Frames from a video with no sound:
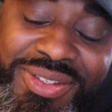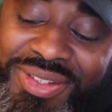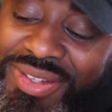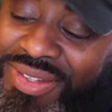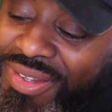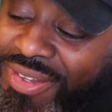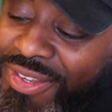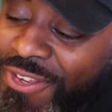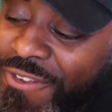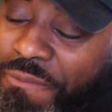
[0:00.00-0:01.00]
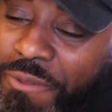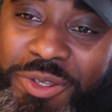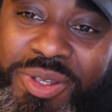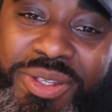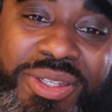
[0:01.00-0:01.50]
It's a
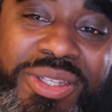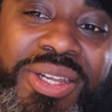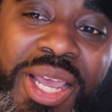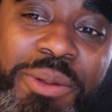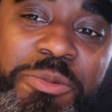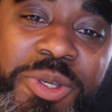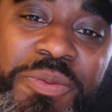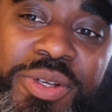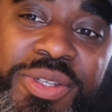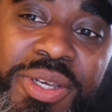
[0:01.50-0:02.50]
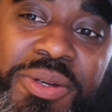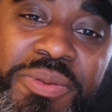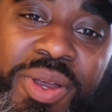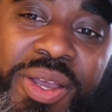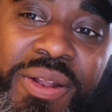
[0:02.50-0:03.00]
it's the, the name speaks for itself,
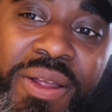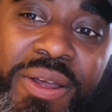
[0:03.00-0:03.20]
right?